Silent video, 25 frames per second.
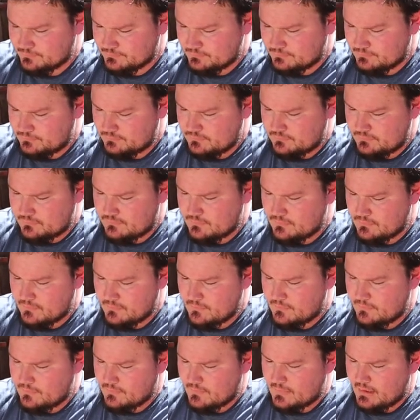and
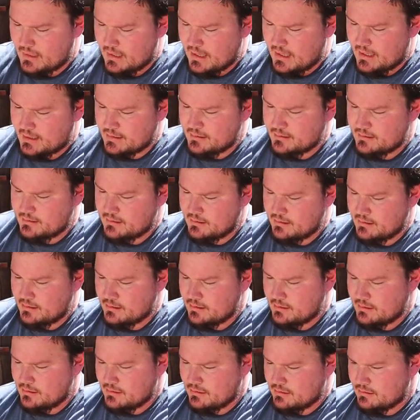uh, and then
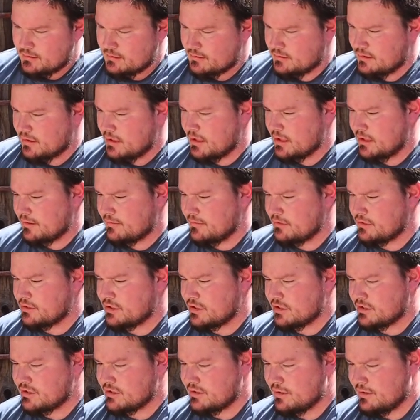you add it with water
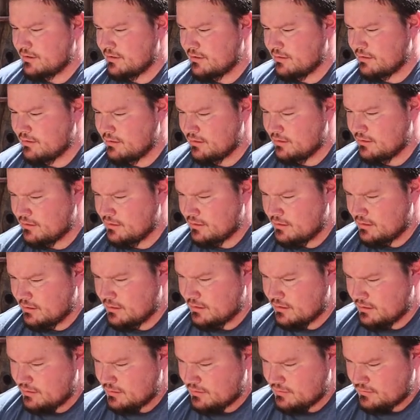to create
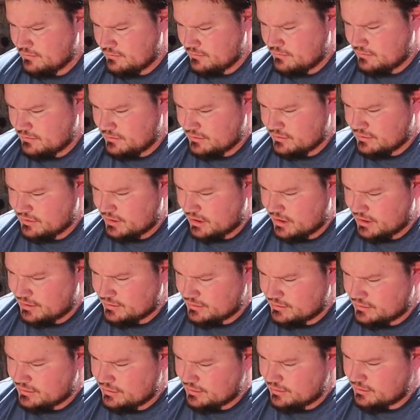this, um, you know,
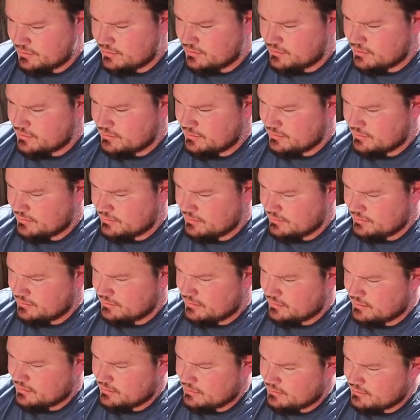it's, it's you
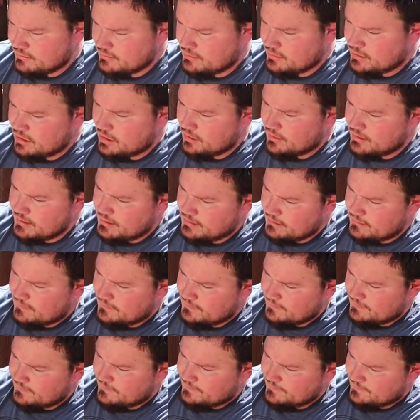know, and it's like a
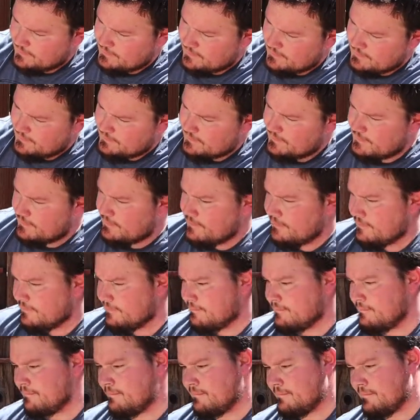diluted paint.
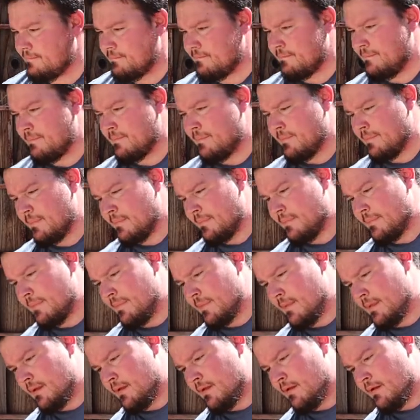Uh, you can
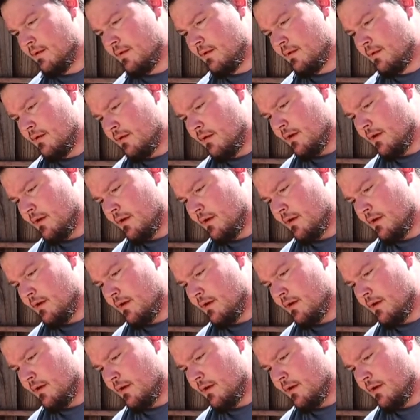further